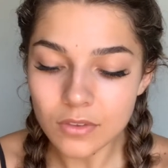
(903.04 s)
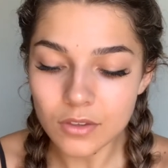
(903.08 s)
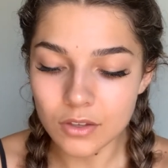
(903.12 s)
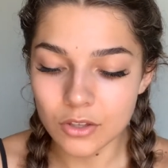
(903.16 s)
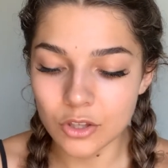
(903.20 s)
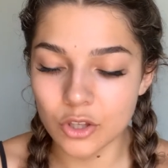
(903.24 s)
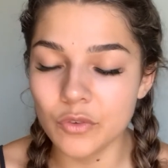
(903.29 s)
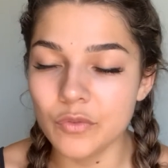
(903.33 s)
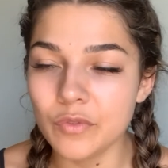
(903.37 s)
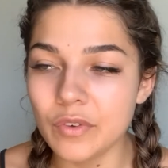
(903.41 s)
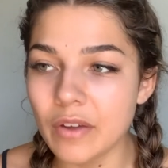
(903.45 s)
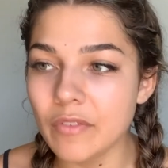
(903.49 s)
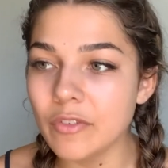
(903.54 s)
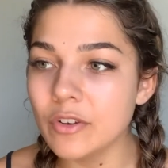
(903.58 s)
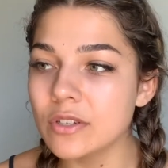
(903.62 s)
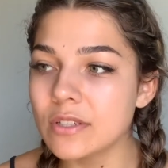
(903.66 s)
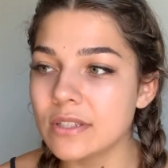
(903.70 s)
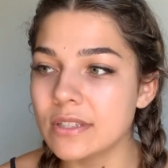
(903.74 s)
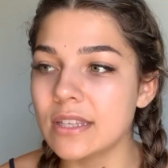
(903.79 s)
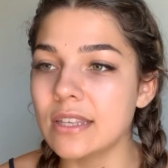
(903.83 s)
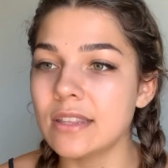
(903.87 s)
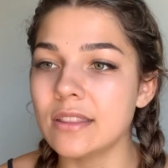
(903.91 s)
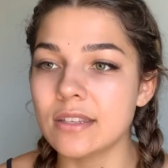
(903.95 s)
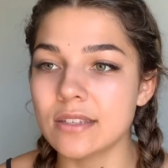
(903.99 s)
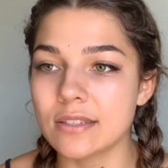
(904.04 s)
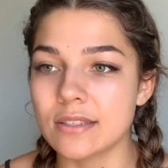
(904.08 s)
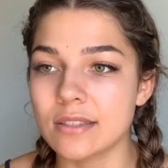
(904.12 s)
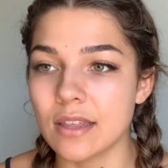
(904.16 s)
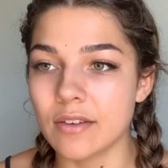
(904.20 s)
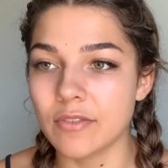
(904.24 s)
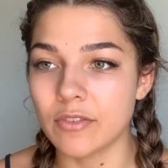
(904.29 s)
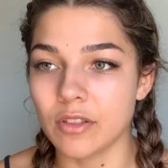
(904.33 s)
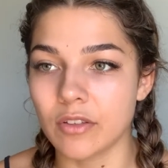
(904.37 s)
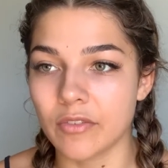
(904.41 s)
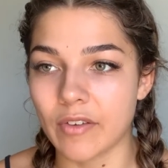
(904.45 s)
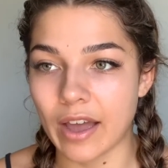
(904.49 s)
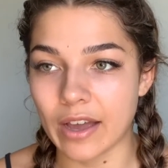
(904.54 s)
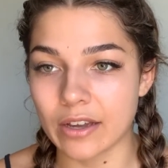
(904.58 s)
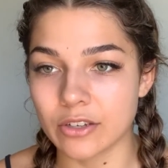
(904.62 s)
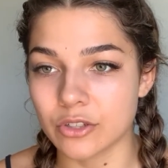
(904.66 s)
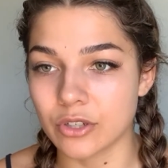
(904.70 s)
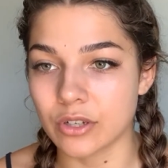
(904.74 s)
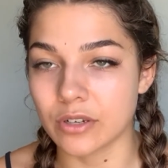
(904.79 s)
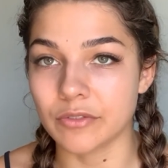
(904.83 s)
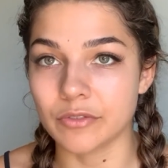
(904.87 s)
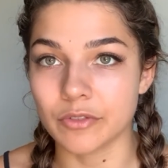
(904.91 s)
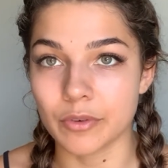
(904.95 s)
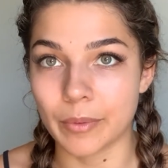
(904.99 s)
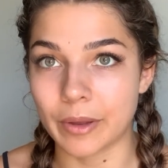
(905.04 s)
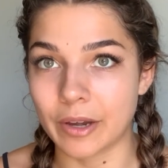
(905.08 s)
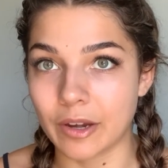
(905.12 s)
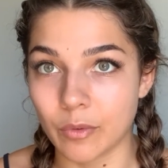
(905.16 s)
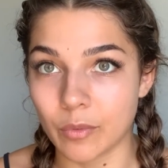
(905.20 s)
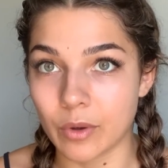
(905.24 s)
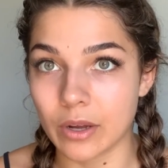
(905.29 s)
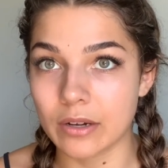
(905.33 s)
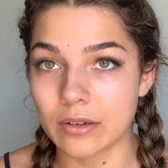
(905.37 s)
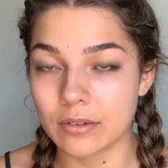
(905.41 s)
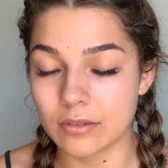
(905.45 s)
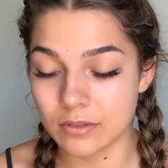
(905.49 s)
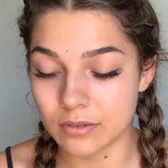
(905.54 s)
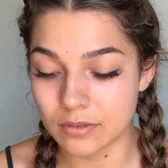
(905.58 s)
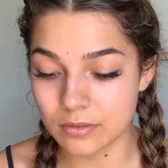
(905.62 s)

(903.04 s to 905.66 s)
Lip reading: You've never seen this level of action from anyone.